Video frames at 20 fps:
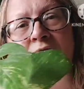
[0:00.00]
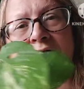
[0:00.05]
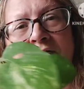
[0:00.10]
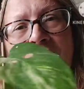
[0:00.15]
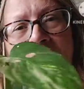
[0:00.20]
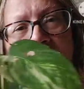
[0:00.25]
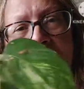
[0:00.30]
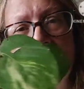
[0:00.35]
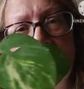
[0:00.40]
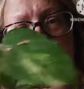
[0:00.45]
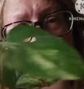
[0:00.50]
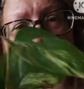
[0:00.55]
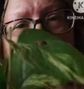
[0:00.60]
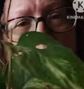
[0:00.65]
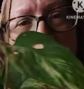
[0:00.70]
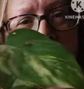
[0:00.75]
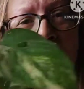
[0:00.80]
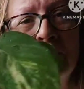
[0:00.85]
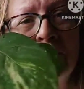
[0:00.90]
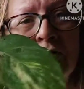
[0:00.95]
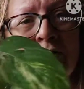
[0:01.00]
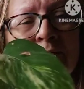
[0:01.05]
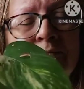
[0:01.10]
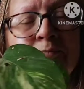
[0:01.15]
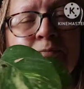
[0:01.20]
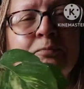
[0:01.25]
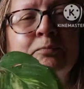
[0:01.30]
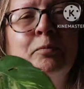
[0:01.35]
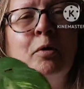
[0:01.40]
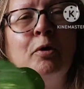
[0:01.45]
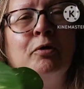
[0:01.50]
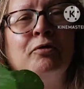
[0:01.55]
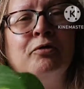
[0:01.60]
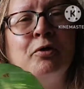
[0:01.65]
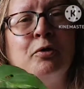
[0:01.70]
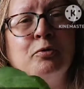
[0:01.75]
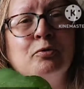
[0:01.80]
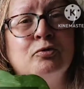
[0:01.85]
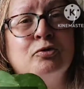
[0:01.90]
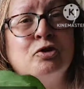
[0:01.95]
the golden pothos,